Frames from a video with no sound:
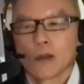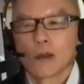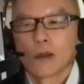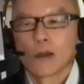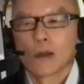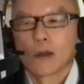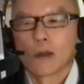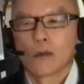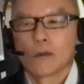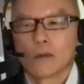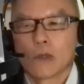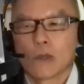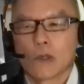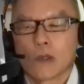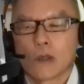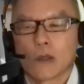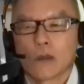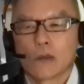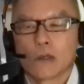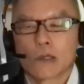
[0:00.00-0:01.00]

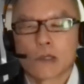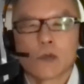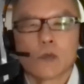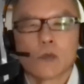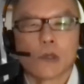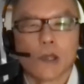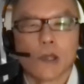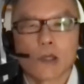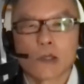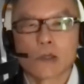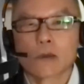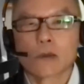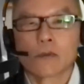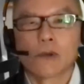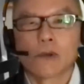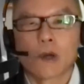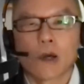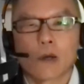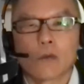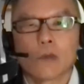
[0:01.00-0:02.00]
the simulation
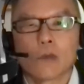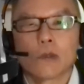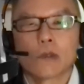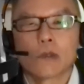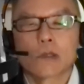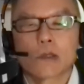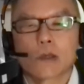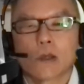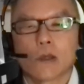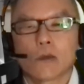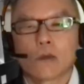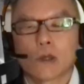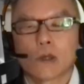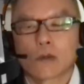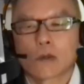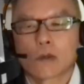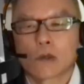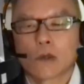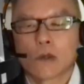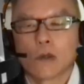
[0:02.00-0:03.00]
environment that